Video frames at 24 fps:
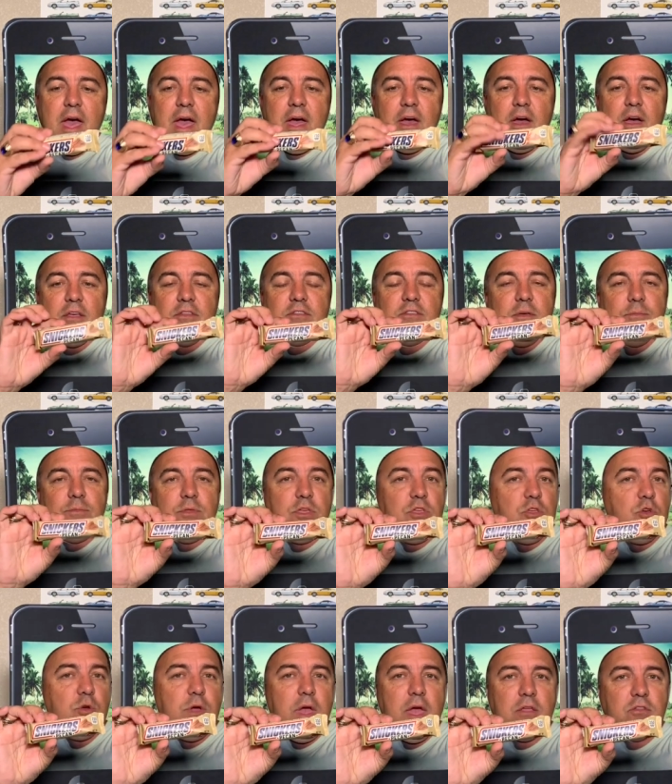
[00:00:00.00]
something
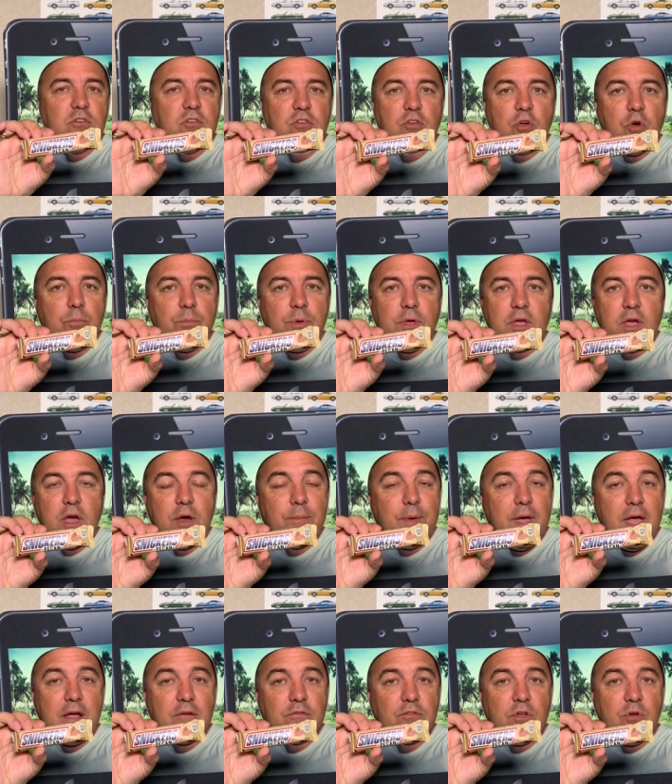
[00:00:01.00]
you can't just go pick up
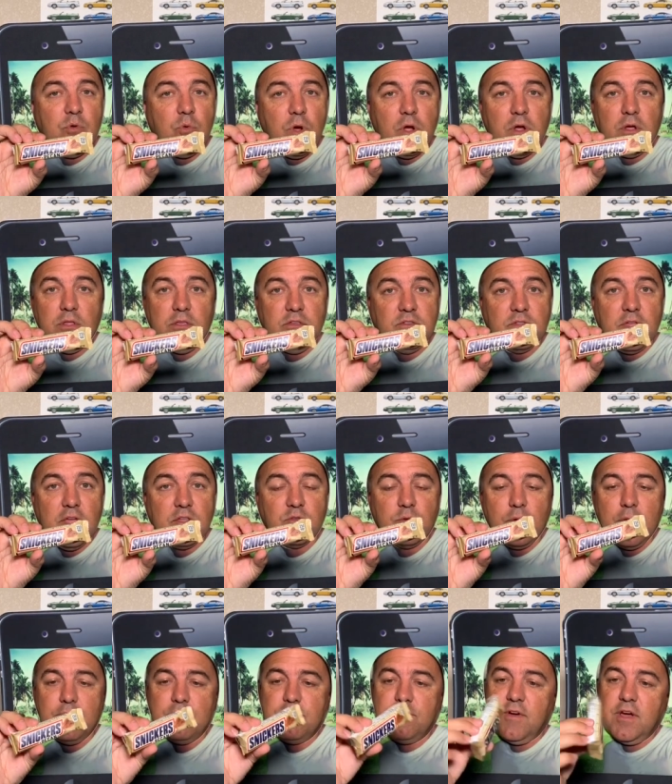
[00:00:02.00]
everywhere, at least that's what
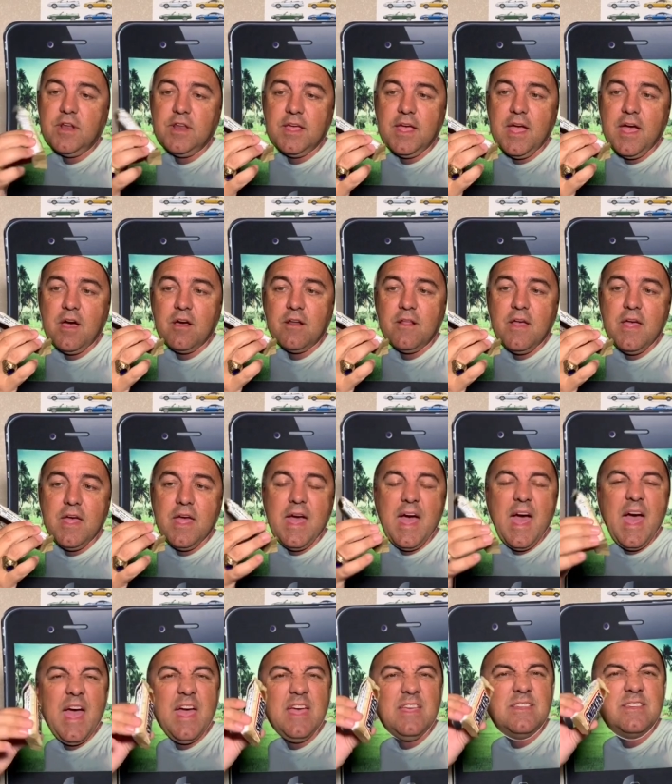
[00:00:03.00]
I'm finding out,
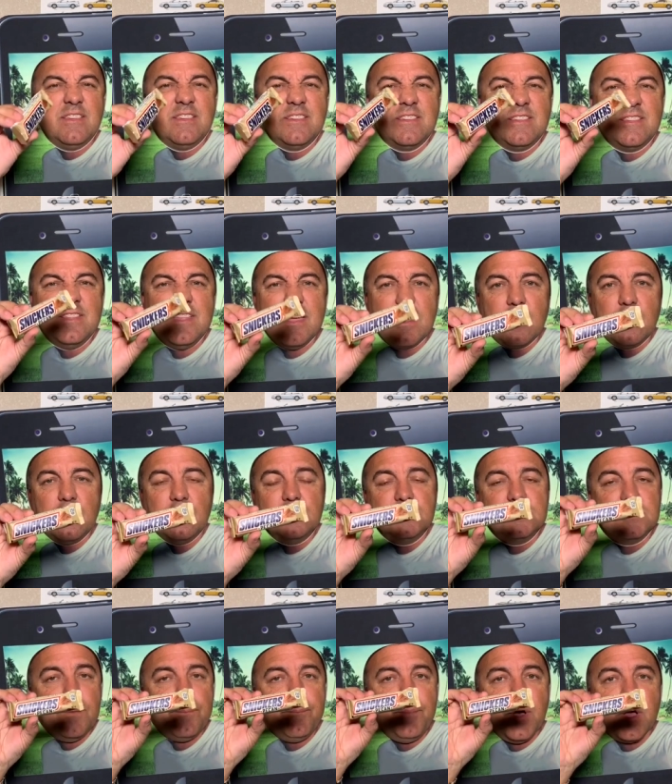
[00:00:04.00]
a Snickers
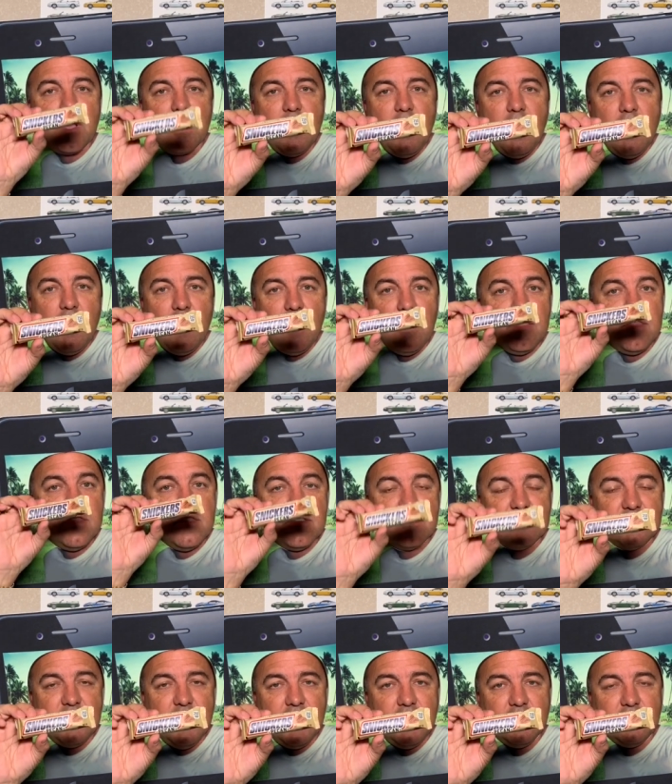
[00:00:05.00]
Pecan. This
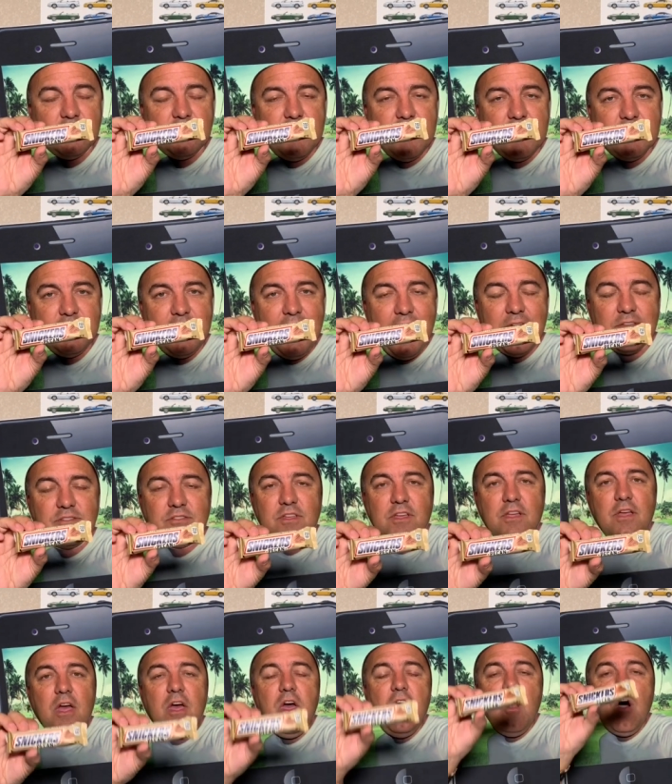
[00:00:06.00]
thing is fantastic.
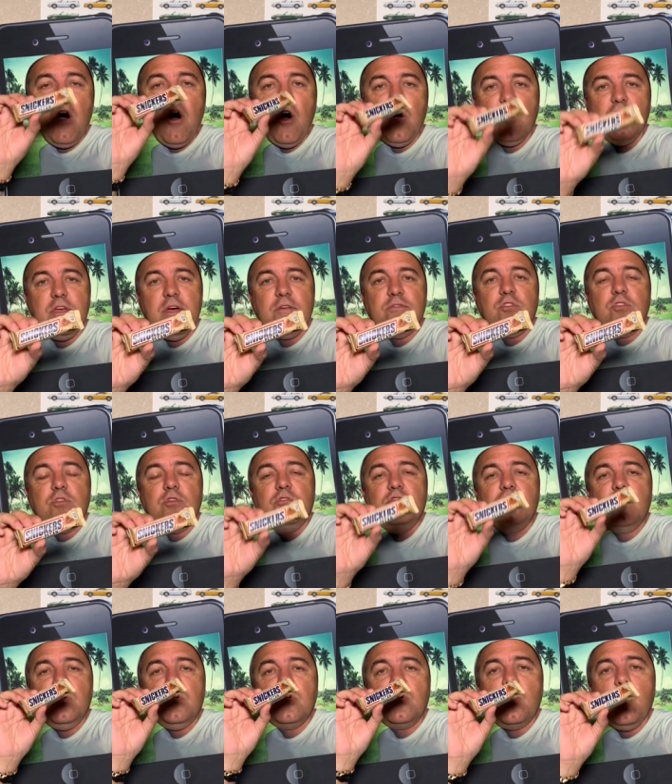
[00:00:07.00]
All you have to do is
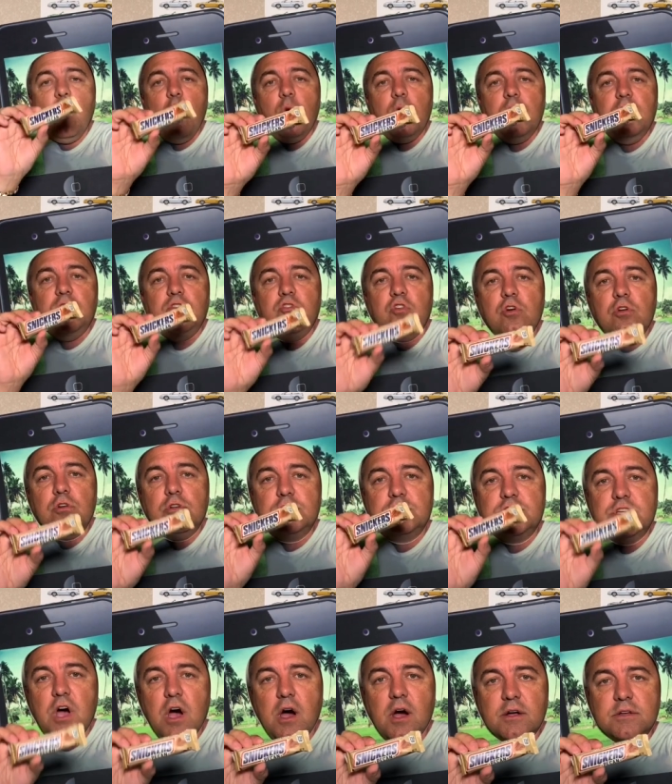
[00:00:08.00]
go to
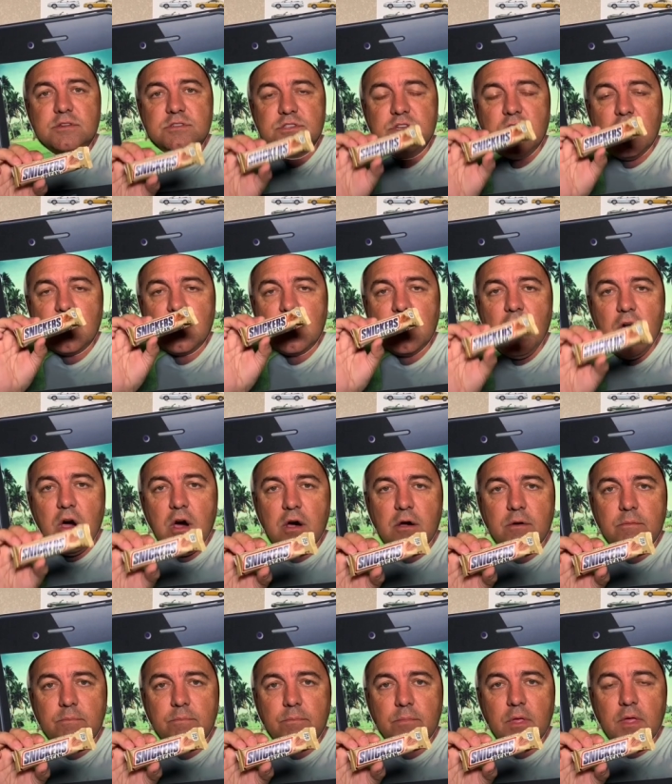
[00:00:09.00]
CoryTurnerTalks.com,